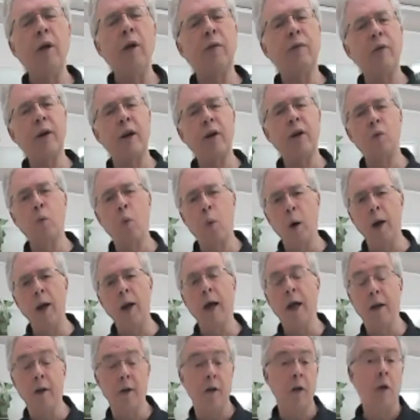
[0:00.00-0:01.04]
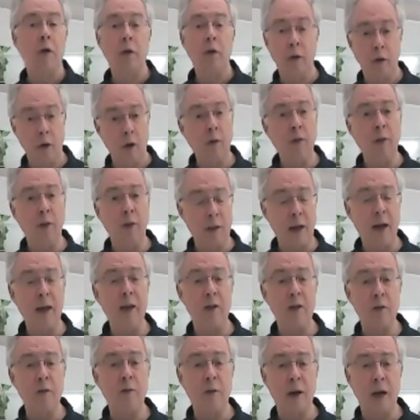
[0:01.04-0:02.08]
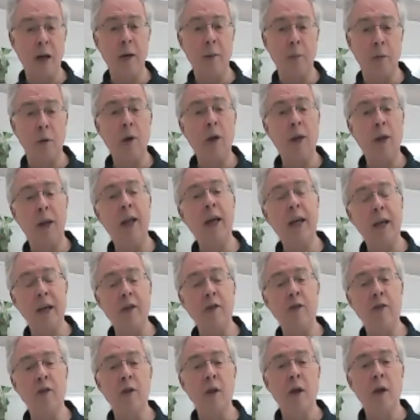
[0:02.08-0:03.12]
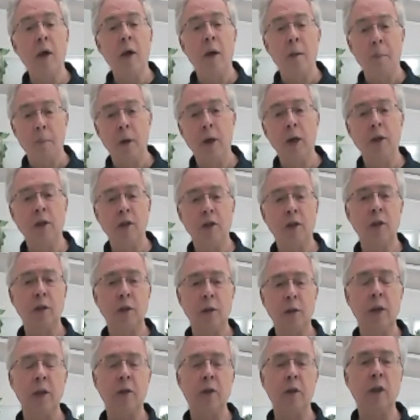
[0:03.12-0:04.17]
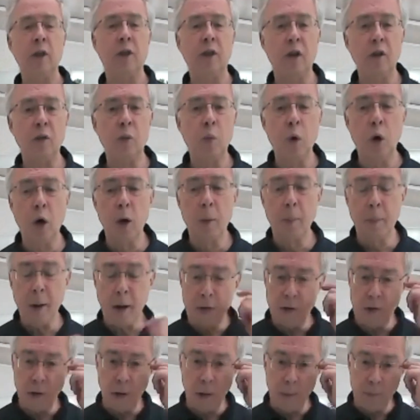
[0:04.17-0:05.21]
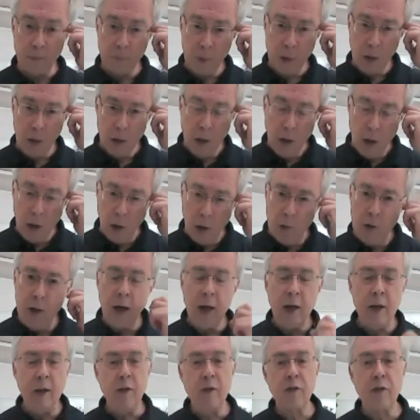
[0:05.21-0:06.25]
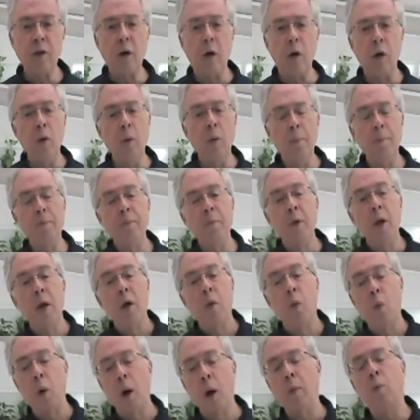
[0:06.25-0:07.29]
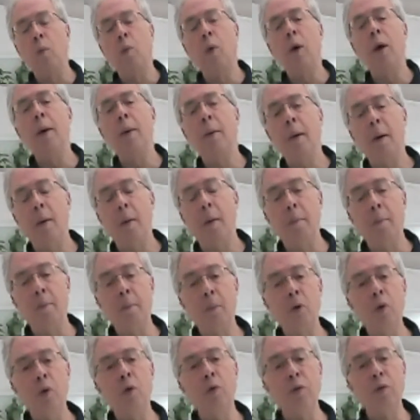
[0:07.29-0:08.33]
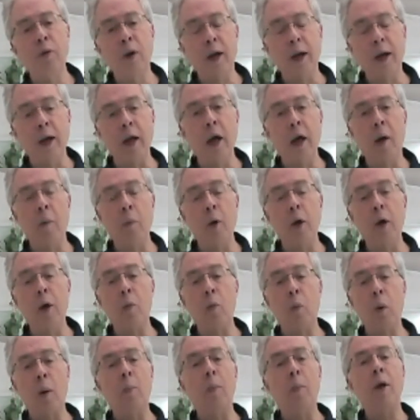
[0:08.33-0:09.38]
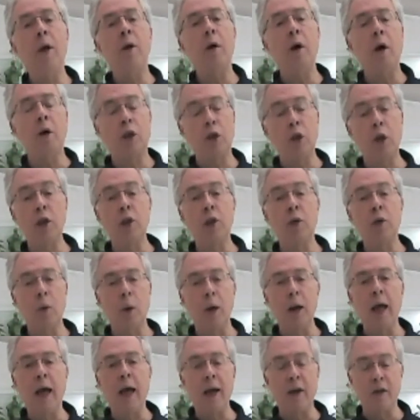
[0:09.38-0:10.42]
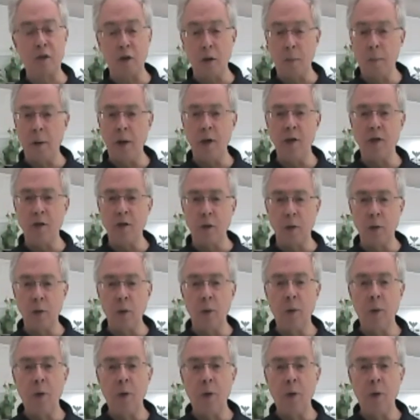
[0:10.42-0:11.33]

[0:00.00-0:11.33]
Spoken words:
affects one end. Not that that isn't valuable, it is, but it does work better. Okay, so when we're moving and when we are trying to relax a muscle,